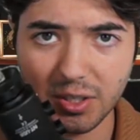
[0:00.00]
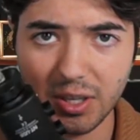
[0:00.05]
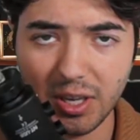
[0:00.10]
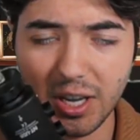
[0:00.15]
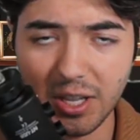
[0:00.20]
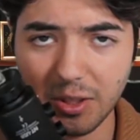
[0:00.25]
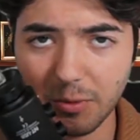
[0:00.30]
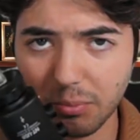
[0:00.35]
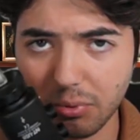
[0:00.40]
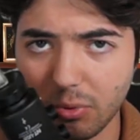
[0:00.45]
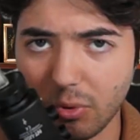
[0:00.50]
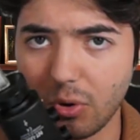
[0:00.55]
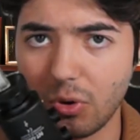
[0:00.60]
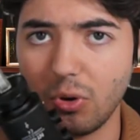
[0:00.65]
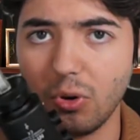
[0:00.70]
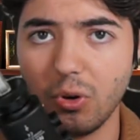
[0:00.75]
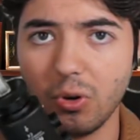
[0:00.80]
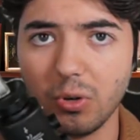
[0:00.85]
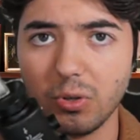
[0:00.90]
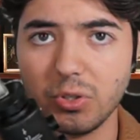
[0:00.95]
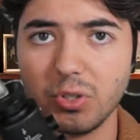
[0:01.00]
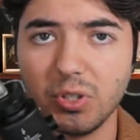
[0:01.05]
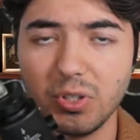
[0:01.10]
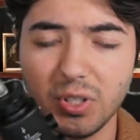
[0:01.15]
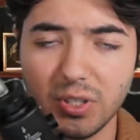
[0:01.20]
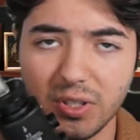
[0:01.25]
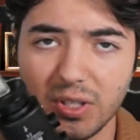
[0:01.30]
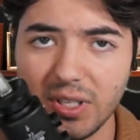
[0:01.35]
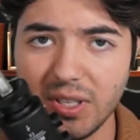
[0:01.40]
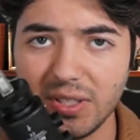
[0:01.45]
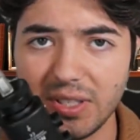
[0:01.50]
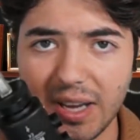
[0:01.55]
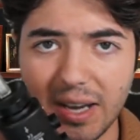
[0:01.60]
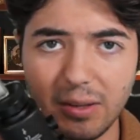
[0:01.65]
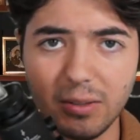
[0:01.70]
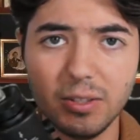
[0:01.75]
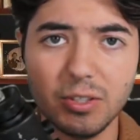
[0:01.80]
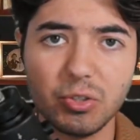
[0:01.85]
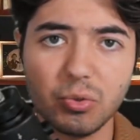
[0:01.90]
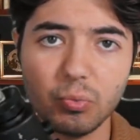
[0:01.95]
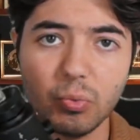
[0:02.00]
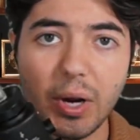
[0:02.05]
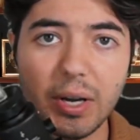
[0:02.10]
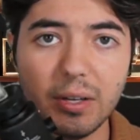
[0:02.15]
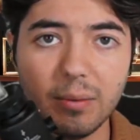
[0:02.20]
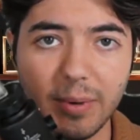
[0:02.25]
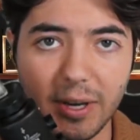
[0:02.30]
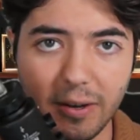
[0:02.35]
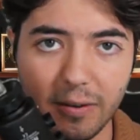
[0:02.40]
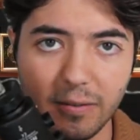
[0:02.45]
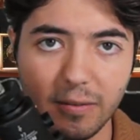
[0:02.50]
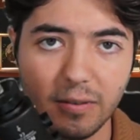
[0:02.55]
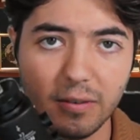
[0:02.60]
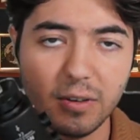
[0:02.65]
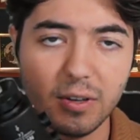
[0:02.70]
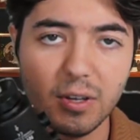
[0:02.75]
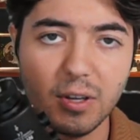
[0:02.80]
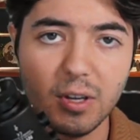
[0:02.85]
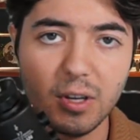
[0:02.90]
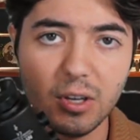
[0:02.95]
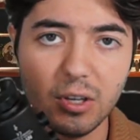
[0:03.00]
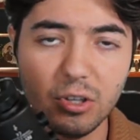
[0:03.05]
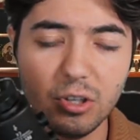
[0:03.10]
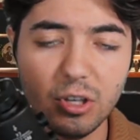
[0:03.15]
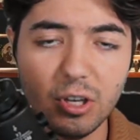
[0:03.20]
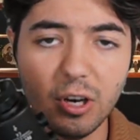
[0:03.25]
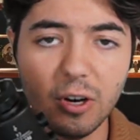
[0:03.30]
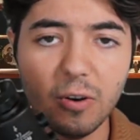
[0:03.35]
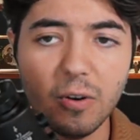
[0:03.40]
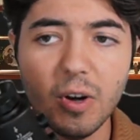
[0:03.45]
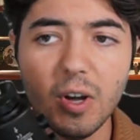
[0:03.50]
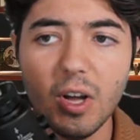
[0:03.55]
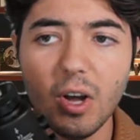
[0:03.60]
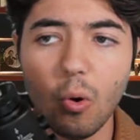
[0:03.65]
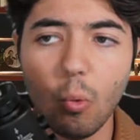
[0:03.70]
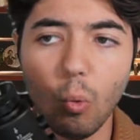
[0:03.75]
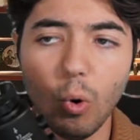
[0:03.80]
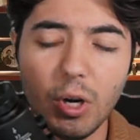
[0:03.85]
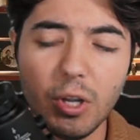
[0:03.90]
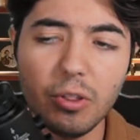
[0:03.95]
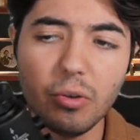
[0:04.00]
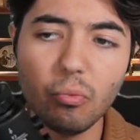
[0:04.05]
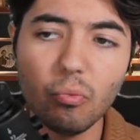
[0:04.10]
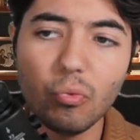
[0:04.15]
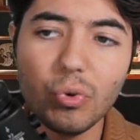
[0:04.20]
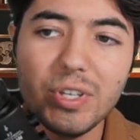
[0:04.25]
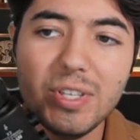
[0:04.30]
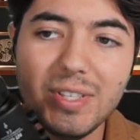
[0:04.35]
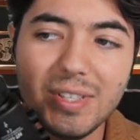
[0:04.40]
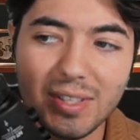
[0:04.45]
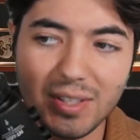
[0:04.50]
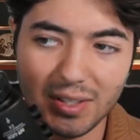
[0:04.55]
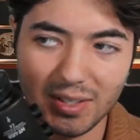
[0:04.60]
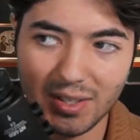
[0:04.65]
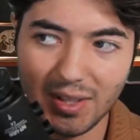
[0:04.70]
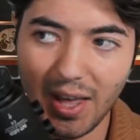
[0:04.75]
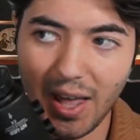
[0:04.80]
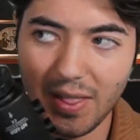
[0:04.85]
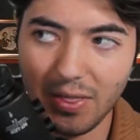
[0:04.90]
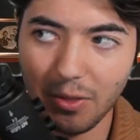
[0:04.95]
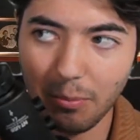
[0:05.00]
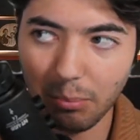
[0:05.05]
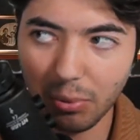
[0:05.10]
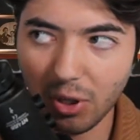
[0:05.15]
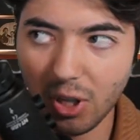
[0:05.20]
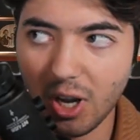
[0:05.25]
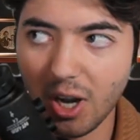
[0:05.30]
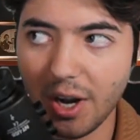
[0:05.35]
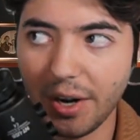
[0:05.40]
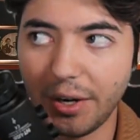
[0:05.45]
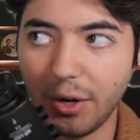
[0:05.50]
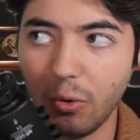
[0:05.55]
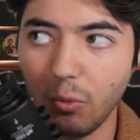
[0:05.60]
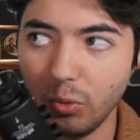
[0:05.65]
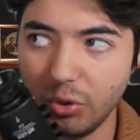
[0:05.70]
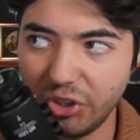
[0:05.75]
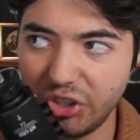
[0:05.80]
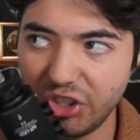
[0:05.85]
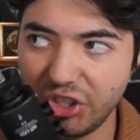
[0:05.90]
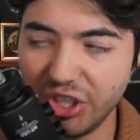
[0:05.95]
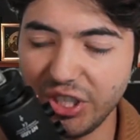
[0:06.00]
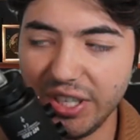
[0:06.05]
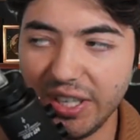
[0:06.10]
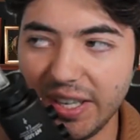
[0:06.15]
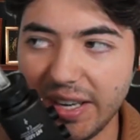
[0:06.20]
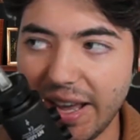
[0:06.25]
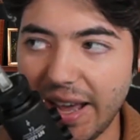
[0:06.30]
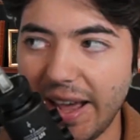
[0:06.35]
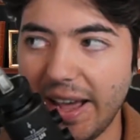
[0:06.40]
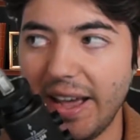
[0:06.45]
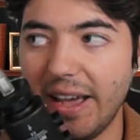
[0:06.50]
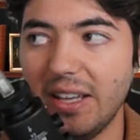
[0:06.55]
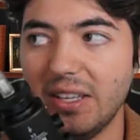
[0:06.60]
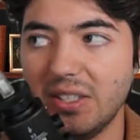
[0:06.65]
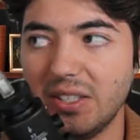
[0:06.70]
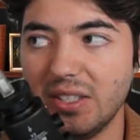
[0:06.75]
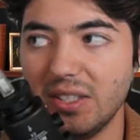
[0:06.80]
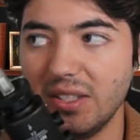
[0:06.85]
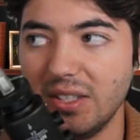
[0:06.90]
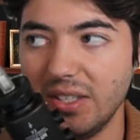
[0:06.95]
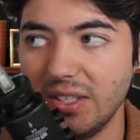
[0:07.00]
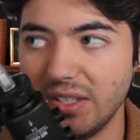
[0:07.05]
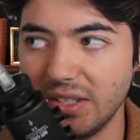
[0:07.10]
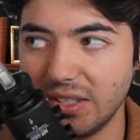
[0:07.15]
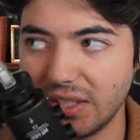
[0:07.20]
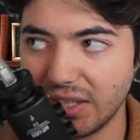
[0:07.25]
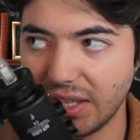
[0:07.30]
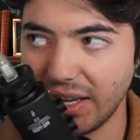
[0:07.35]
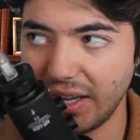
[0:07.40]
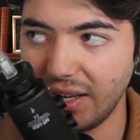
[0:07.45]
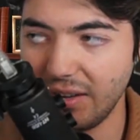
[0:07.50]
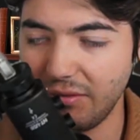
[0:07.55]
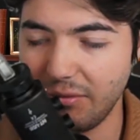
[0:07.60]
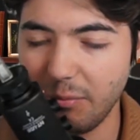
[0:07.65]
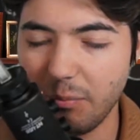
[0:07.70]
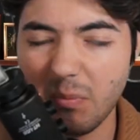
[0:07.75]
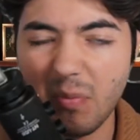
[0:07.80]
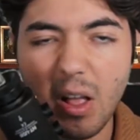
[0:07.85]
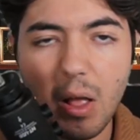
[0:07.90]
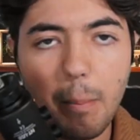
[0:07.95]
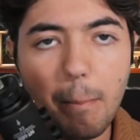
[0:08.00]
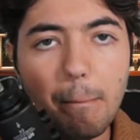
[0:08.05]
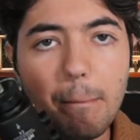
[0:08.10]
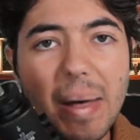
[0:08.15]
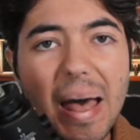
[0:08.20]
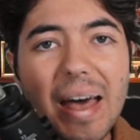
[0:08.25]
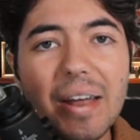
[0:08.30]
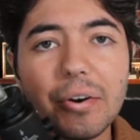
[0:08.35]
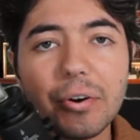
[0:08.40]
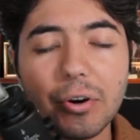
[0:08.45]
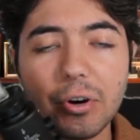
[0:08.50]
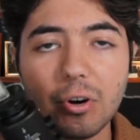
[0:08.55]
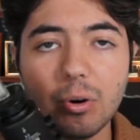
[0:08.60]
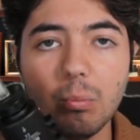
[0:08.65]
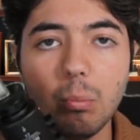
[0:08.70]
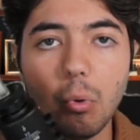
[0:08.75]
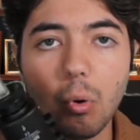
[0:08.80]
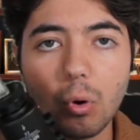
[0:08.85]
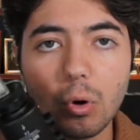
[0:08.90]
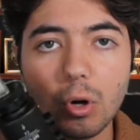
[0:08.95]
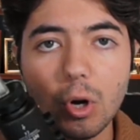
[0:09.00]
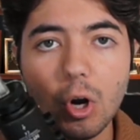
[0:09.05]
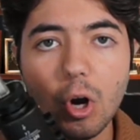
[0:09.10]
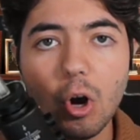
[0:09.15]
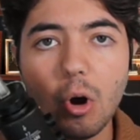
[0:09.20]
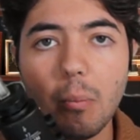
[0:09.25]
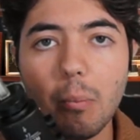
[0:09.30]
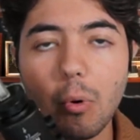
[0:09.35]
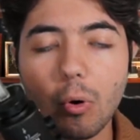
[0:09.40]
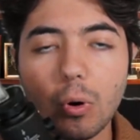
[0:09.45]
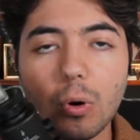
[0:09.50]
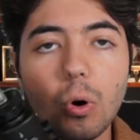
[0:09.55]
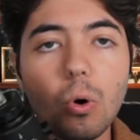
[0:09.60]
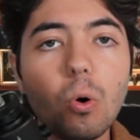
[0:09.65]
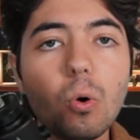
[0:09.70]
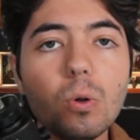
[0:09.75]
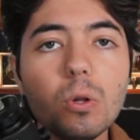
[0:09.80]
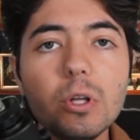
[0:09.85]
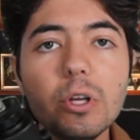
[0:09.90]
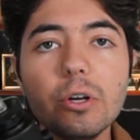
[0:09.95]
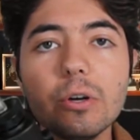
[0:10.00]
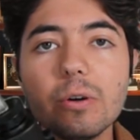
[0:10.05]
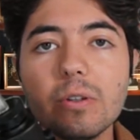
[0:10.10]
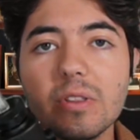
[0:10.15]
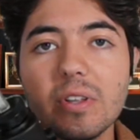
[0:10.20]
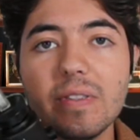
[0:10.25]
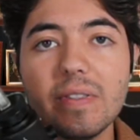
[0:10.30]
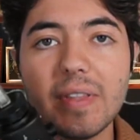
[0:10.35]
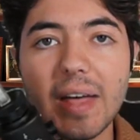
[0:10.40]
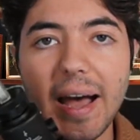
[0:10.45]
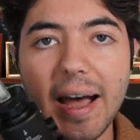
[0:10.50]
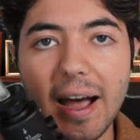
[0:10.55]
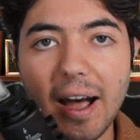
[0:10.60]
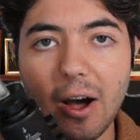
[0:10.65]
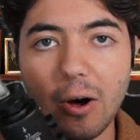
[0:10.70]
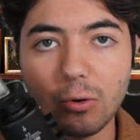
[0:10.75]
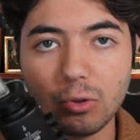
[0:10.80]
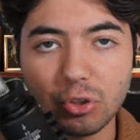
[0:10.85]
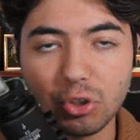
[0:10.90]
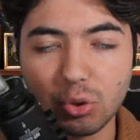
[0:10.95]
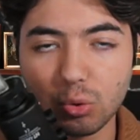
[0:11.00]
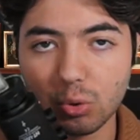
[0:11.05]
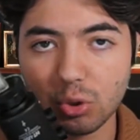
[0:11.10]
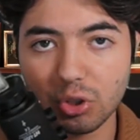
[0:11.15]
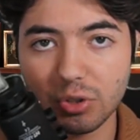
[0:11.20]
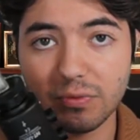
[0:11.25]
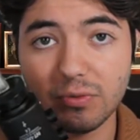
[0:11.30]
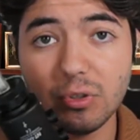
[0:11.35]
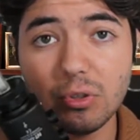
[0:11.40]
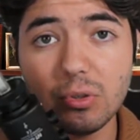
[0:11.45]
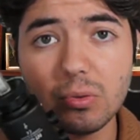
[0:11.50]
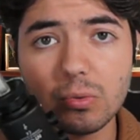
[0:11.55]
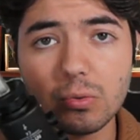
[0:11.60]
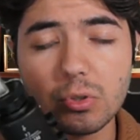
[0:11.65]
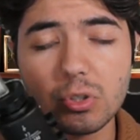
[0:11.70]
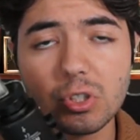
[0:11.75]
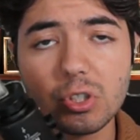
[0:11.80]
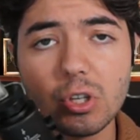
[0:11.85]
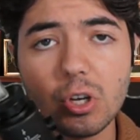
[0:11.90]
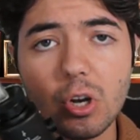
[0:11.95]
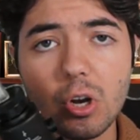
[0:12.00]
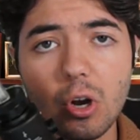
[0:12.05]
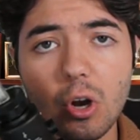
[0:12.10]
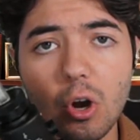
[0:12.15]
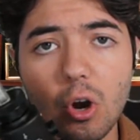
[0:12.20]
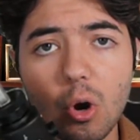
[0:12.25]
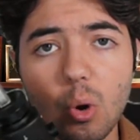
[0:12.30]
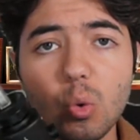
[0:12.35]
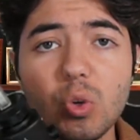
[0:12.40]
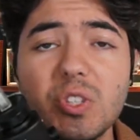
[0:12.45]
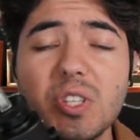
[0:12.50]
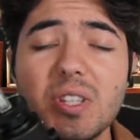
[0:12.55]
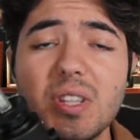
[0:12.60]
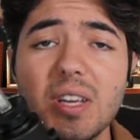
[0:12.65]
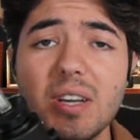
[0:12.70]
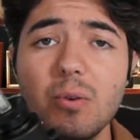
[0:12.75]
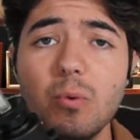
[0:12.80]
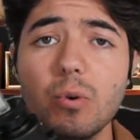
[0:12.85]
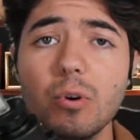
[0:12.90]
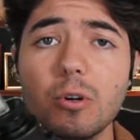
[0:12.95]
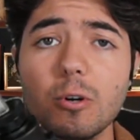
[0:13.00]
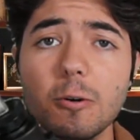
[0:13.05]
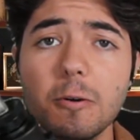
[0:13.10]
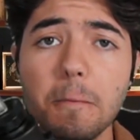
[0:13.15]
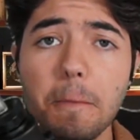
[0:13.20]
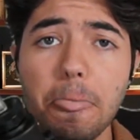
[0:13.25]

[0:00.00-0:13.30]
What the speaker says: and the protocols that these outlets write about. One of the reasons that the block was seen as this kind of better, more holier than thou source of news was that they were